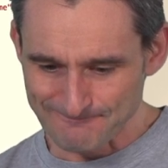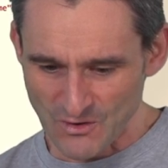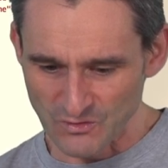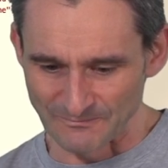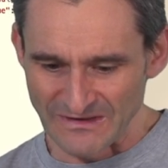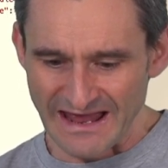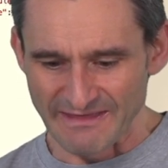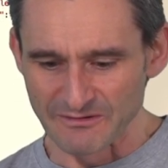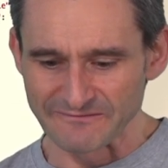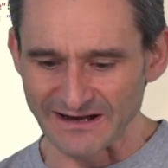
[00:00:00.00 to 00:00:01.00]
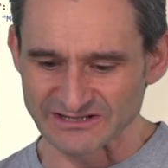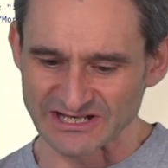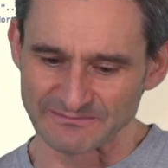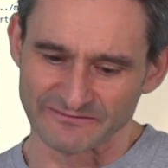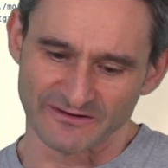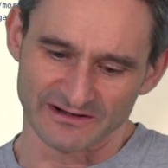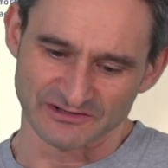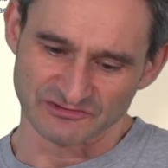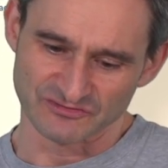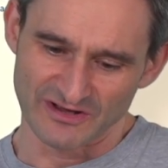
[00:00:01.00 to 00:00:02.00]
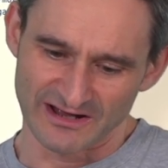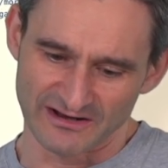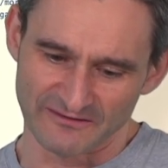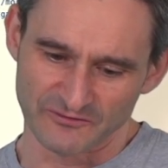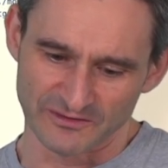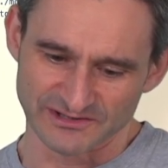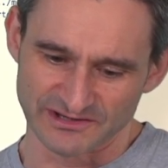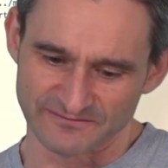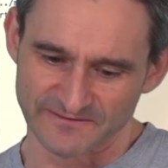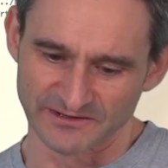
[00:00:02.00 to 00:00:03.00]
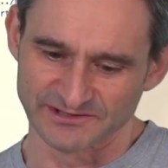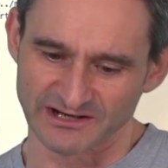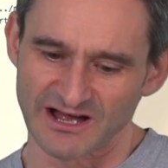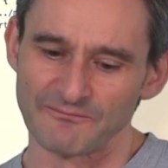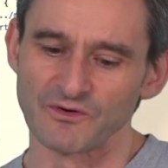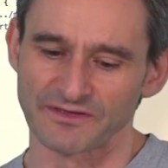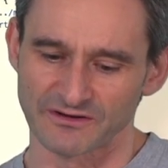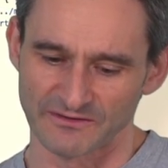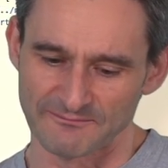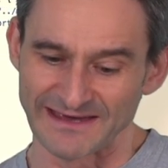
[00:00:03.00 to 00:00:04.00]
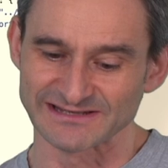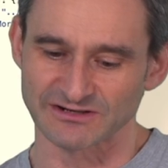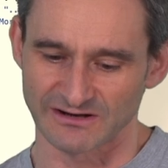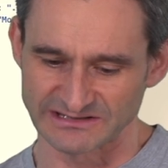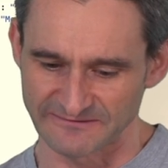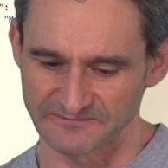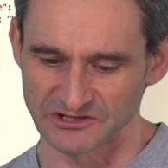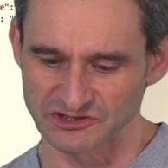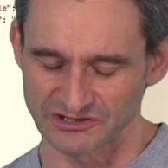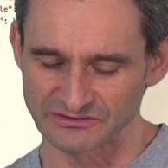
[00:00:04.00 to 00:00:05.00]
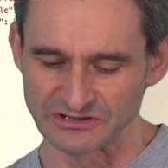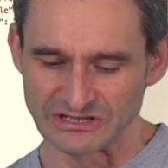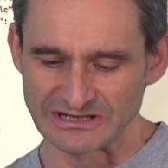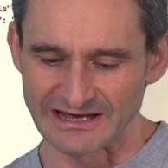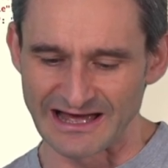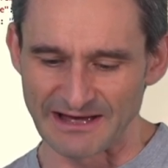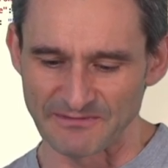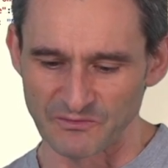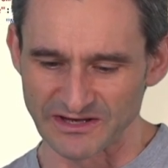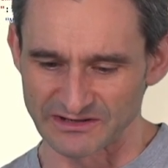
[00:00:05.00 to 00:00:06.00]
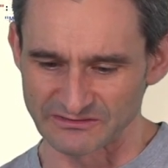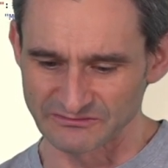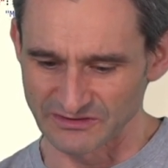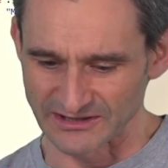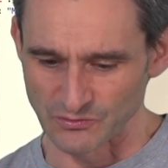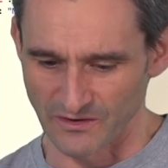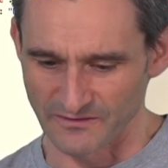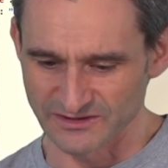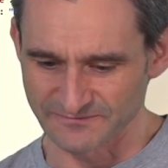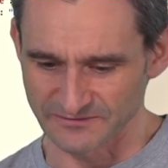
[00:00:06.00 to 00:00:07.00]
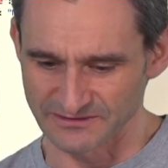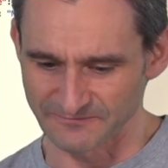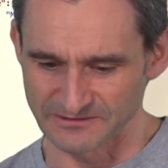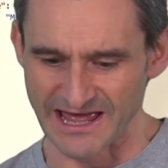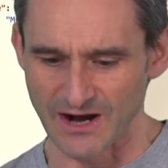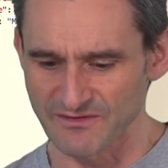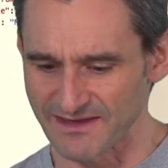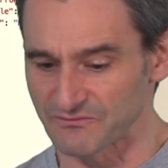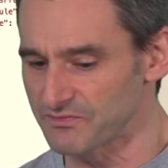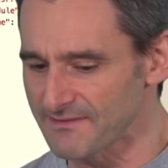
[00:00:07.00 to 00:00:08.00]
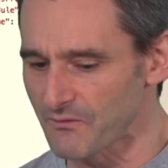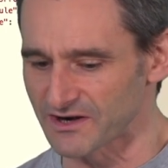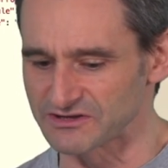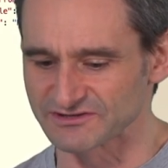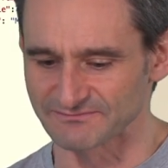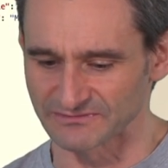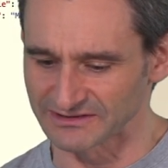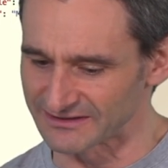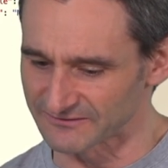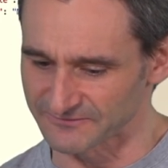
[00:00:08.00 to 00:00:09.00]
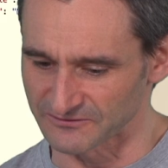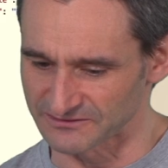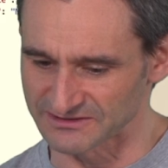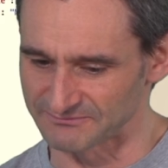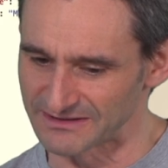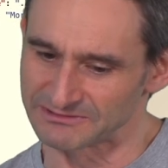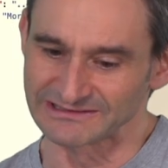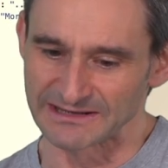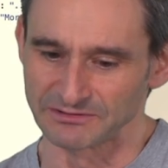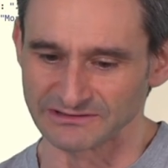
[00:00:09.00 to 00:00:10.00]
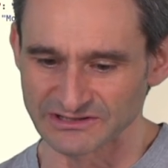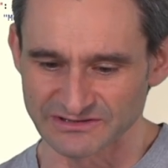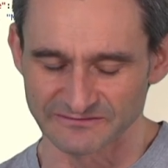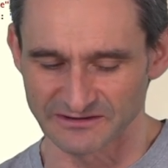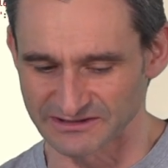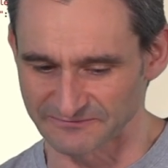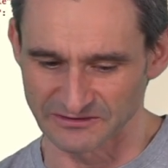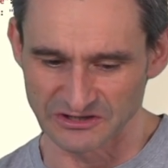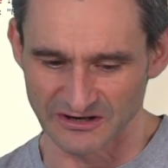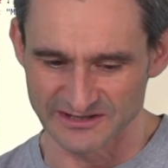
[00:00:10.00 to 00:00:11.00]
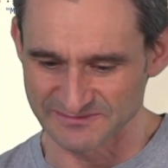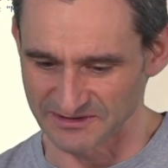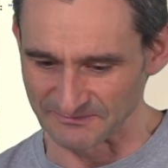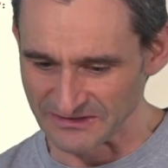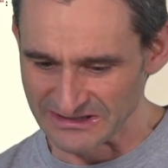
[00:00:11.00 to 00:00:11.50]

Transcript: Cool. And then we've got some of our, of course, the fields that come with the base card definition. And we can ignore those for now. We may want to use them later to maybe label each of our different cards, but